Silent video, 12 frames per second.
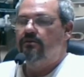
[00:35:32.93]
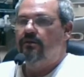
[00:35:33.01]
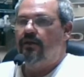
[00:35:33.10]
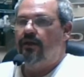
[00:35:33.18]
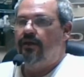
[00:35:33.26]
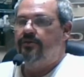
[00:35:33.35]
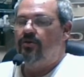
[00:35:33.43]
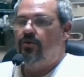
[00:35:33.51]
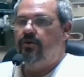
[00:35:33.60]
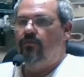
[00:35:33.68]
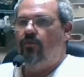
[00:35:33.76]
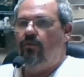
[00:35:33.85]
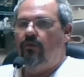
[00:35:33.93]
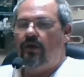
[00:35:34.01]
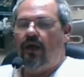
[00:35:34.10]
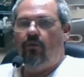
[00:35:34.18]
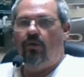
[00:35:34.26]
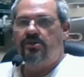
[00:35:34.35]
And I told him,
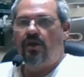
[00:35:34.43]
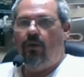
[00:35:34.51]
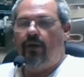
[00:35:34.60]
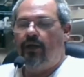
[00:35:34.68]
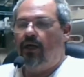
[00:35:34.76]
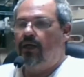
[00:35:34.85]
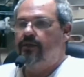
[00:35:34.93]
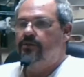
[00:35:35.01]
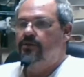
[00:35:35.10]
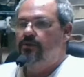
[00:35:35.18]
"Why? What's going on?"